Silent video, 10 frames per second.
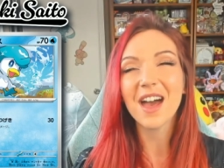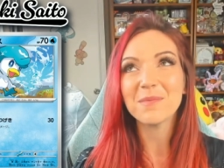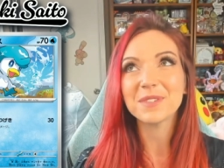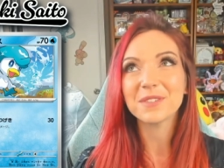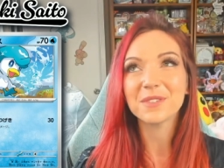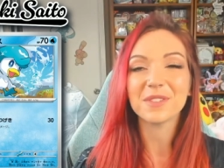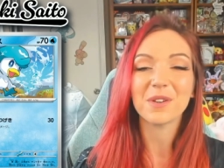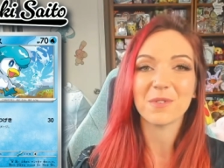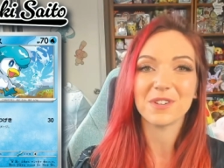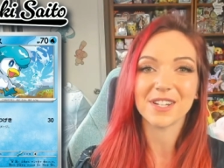absolutely
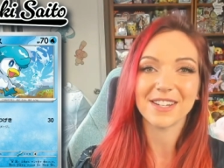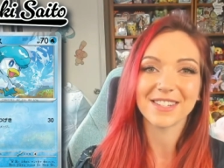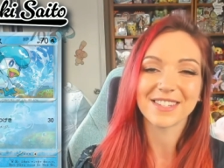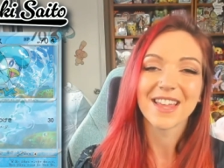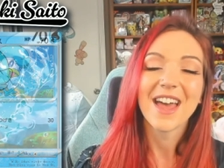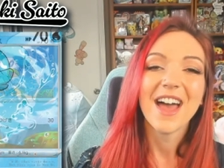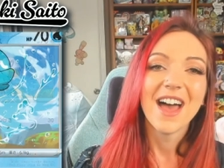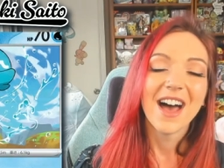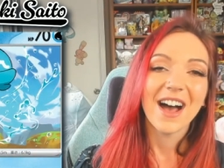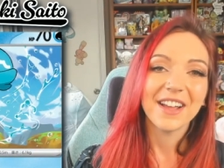gorgeous.
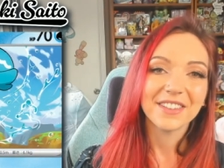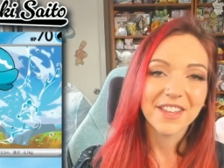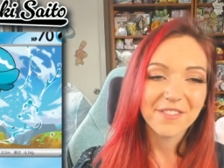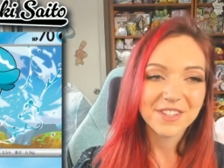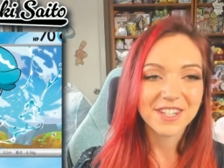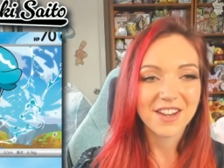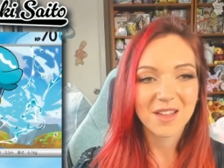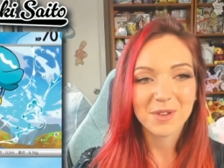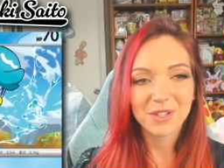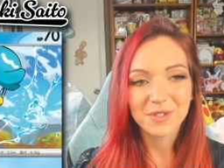I love the
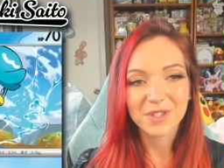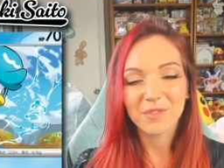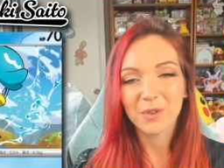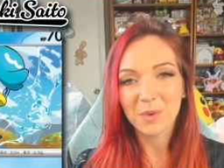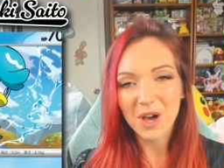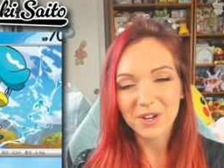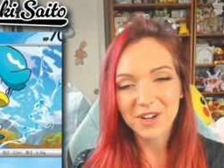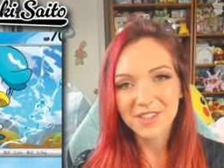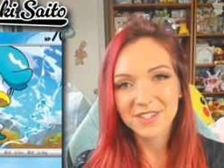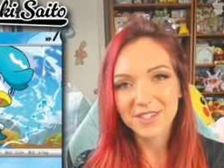dynamic use of the water
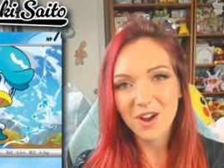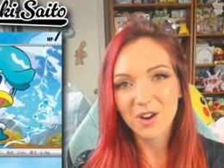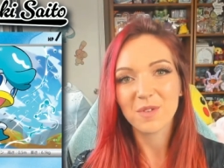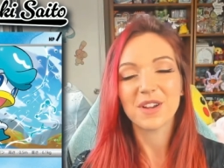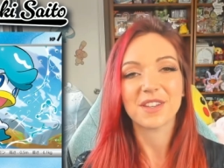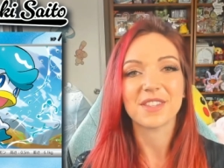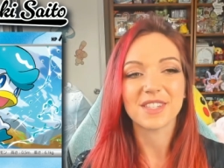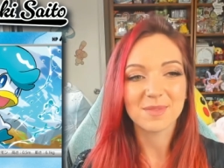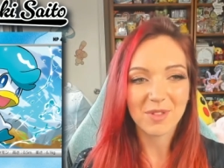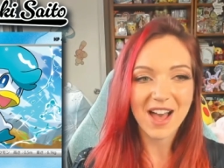in this artwork. The
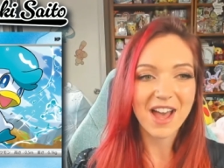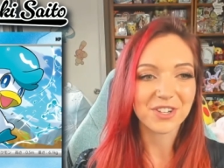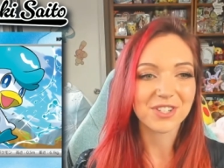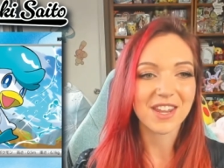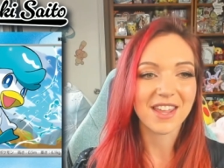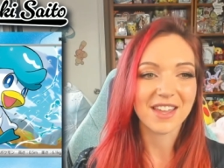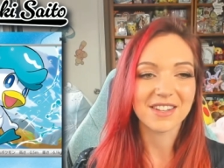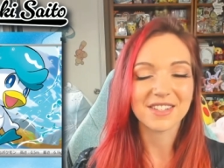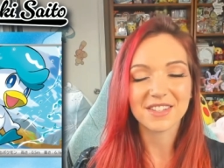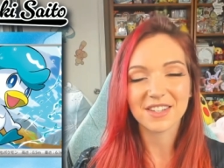splash
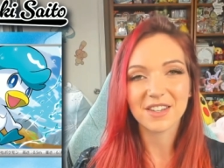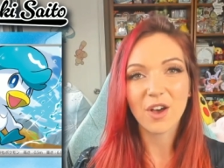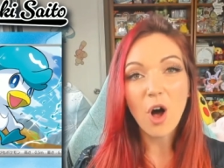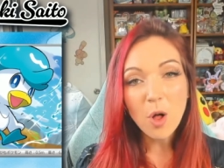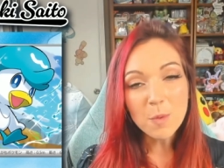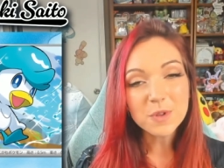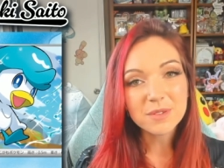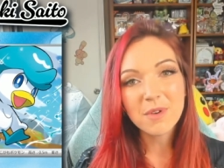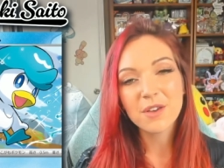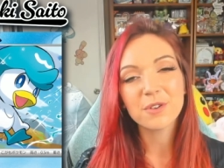and the
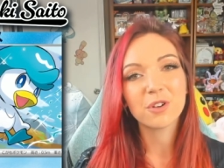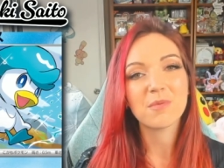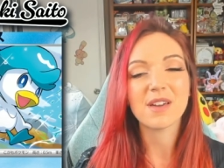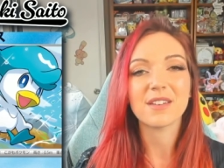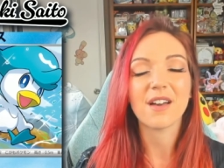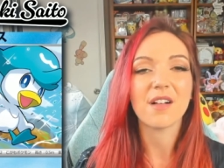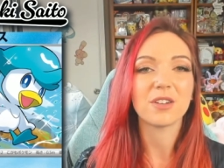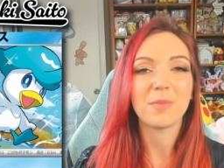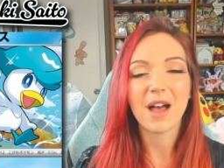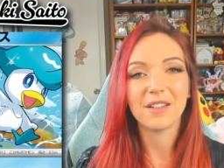almost monochromatic
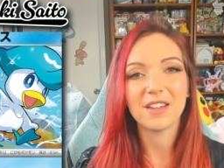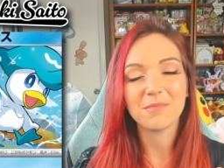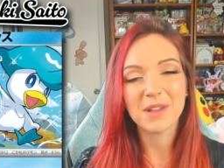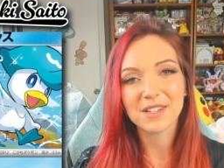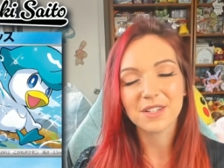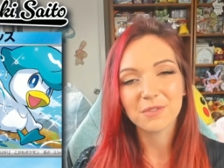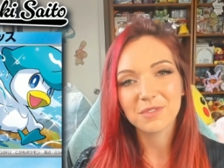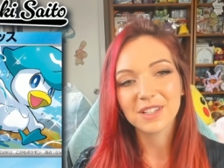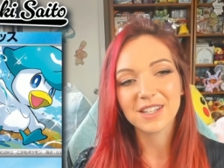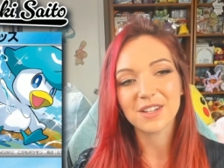color palette makes it
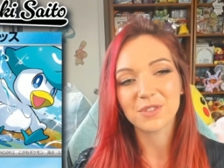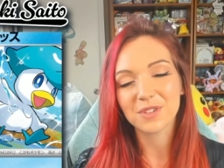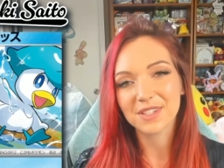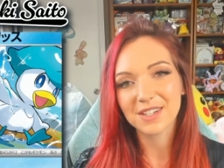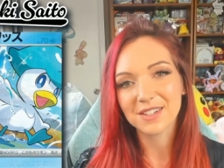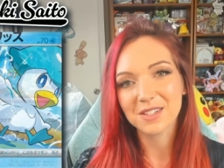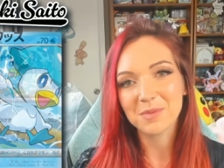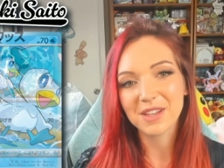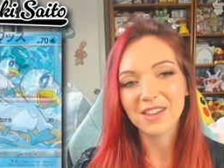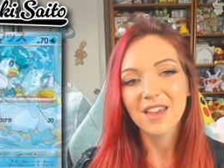really interesting to
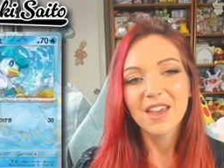me.